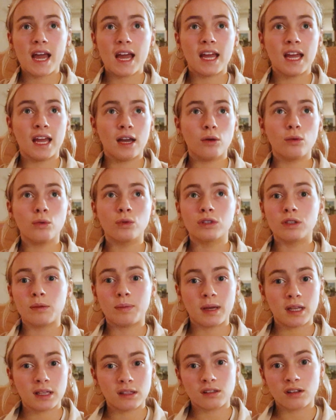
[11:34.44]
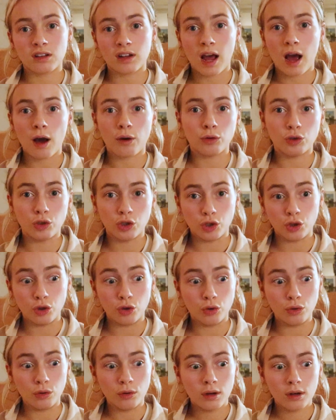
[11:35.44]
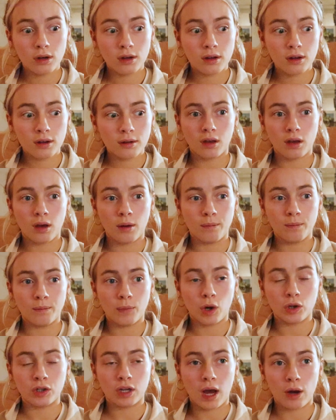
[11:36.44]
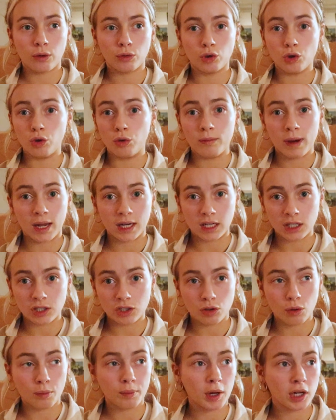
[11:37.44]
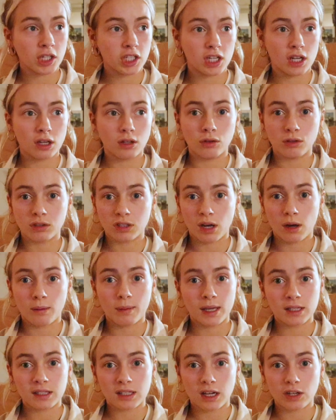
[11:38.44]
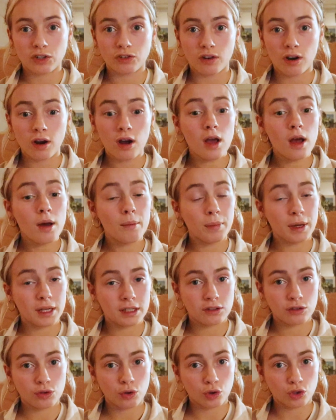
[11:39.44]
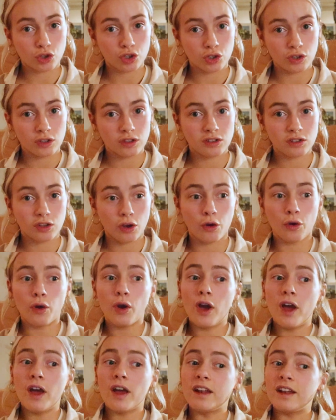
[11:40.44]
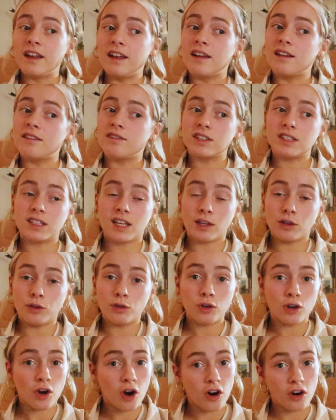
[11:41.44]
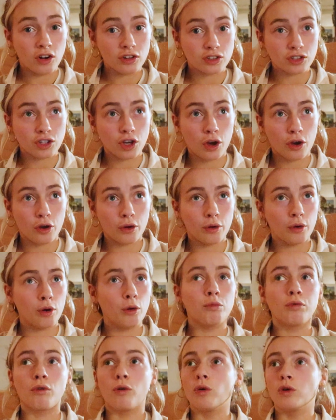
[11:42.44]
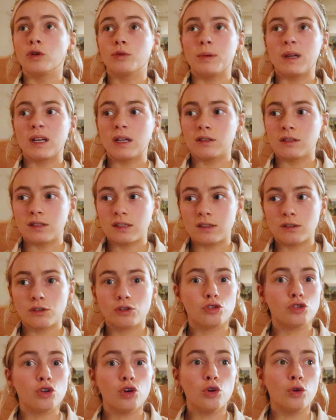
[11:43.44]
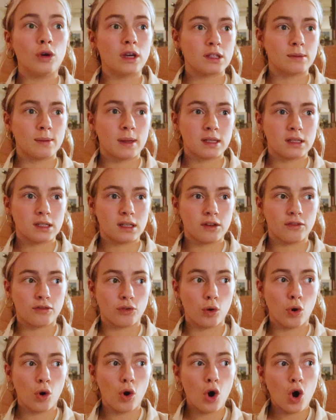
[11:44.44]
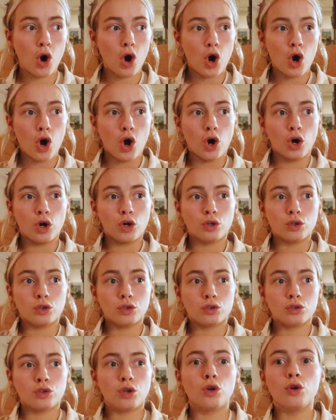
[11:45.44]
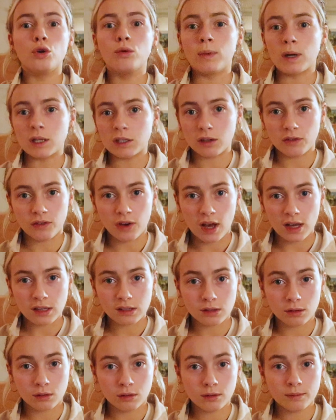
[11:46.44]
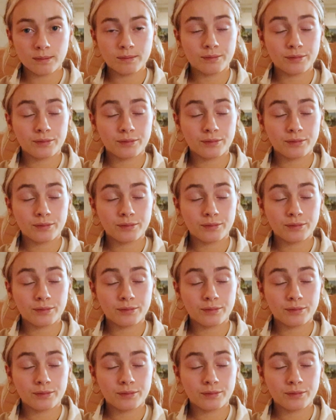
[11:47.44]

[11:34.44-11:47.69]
It all depends on how you manage your budget, your time, etc. But it's your choice, so never say you can't go abroad because it's too expensive or too much of a hassle.